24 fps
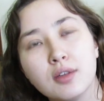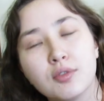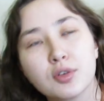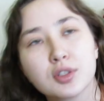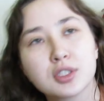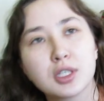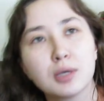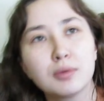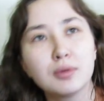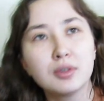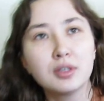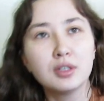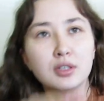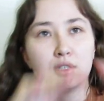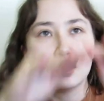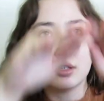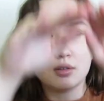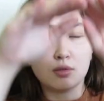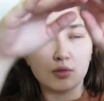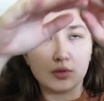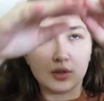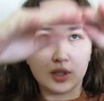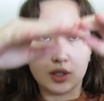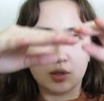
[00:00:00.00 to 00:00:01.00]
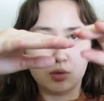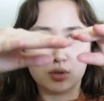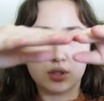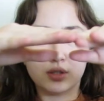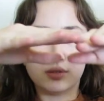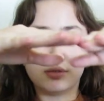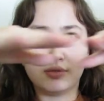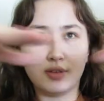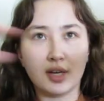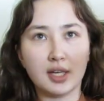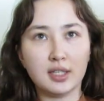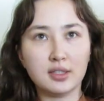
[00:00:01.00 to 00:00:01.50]
And for some reason, it was
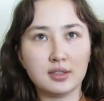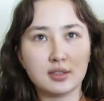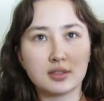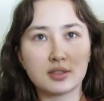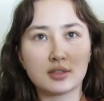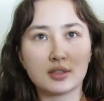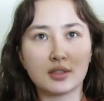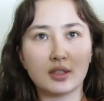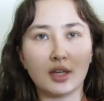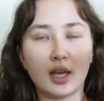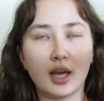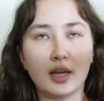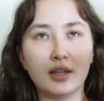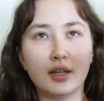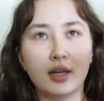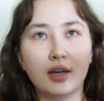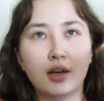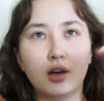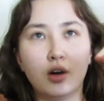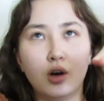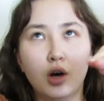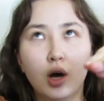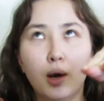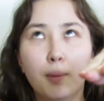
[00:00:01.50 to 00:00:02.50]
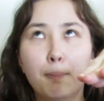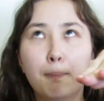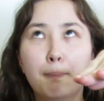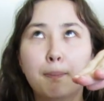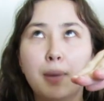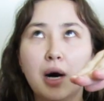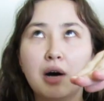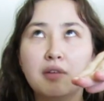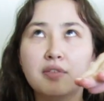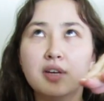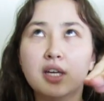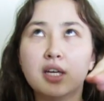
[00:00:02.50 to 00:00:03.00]
a fence, and then
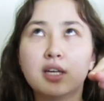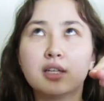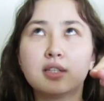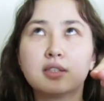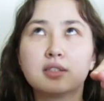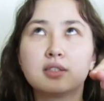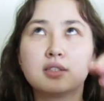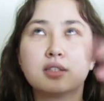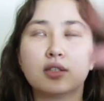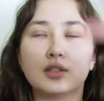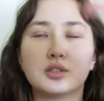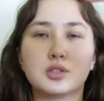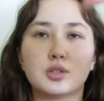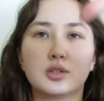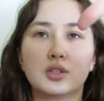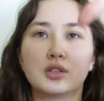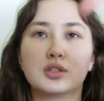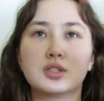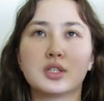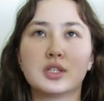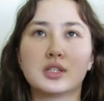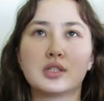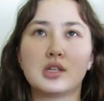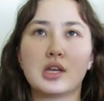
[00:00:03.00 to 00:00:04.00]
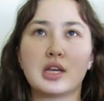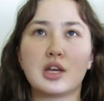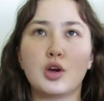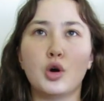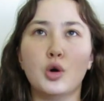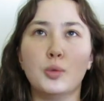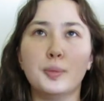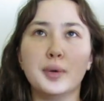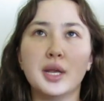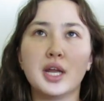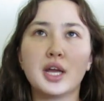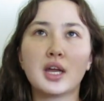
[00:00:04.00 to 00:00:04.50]
above it, so there's this like
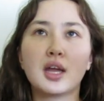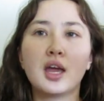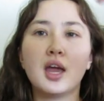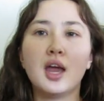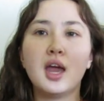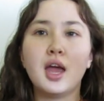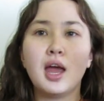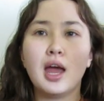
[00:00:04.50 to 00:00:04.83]
opening,